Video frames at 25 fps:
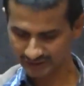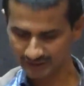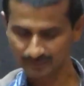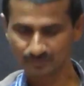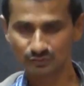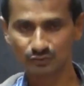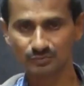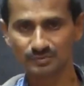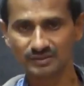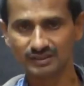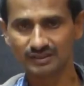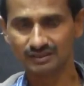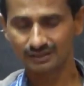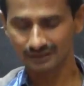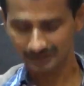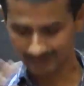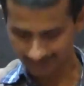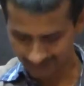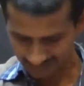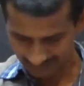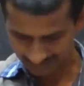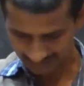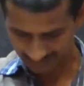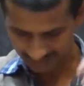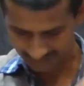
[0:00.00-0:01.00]
came to be
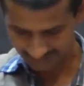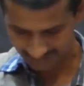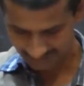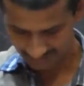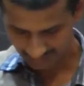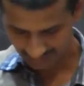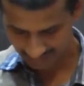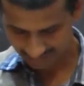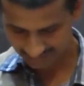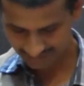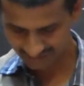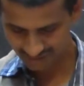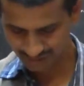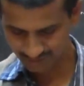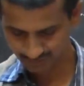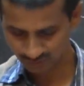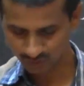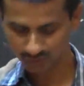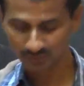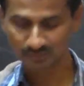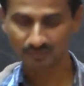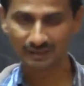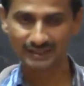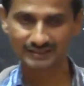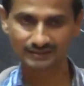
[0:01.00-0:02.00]
greatly, that is
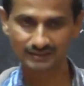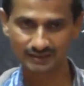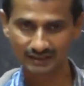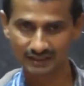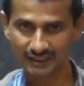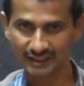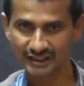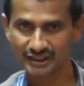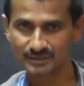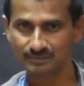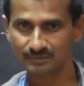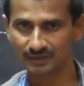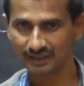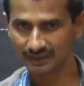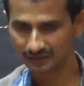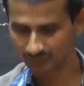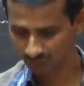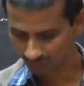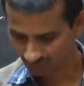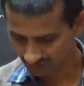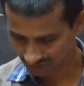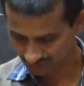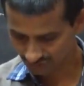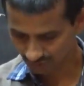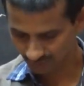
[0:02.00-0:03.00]
influenced by the life and
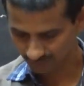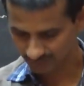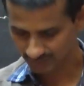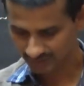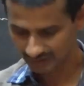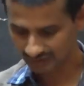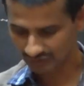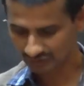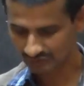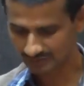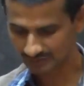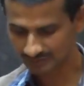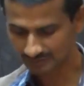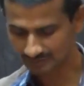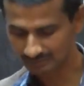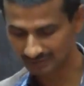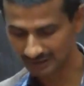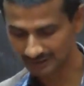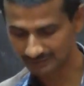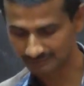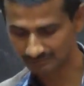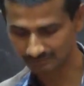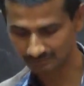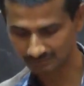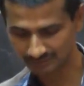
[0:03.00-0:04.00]
works of Dr.
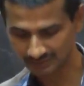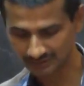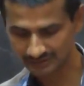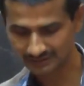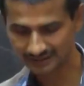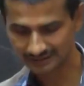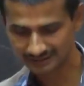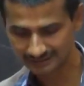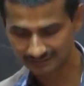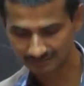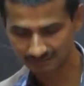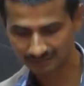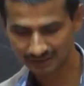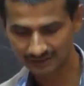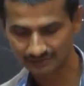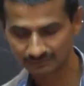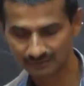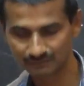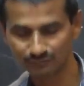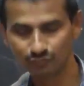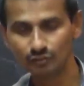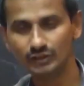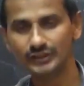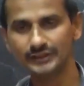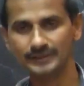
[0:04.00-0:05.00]
that is
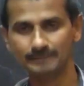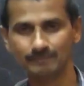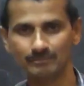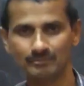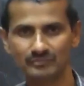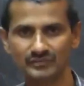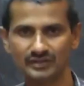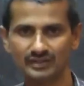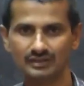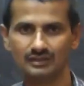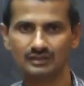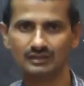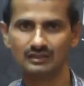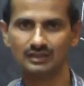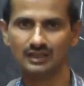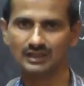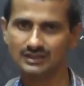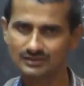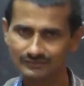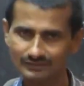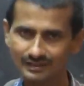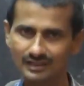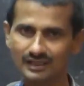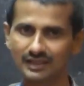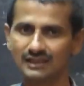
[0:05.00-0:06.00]
Mahatma Phule,
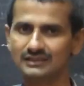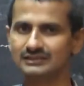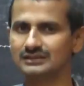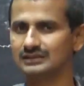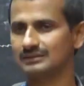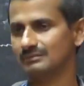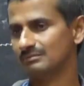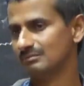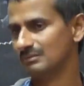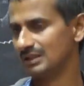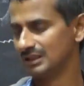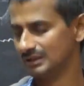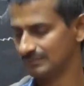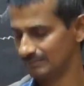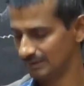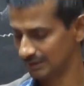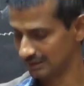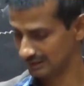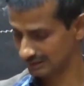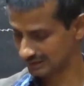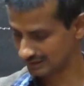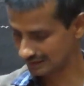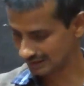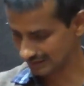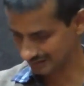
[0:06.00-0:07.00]
as well as
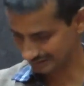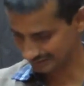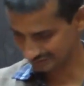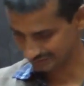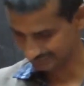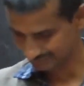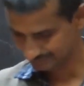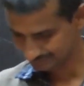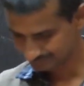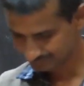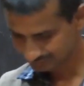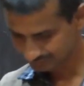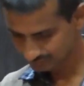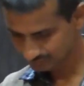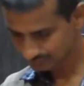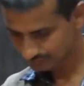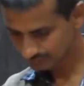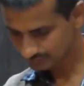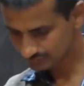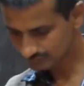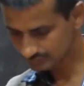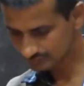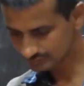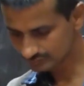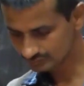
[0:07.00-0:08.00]
Mahatma Gandhi.
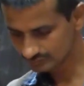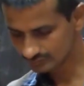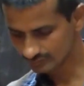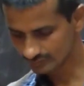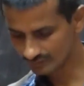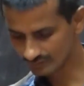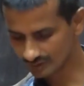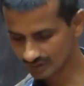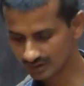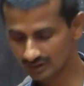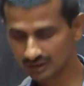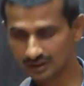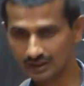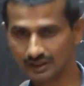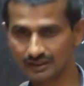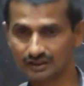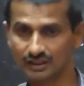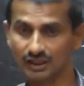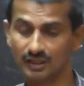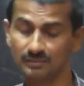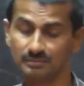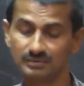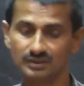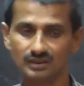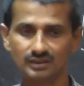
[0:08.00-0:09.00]
And
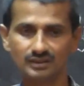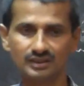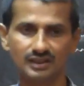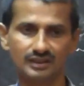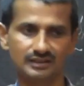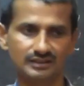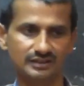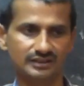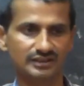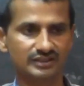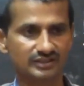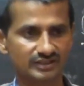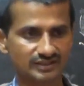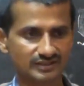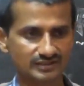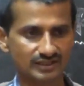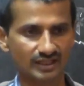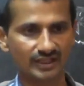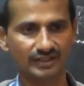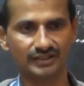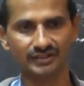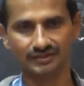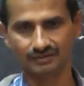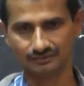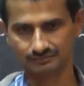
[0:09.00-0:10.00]
after that he
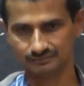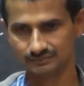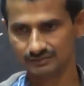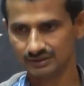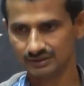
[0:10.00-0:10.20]
decided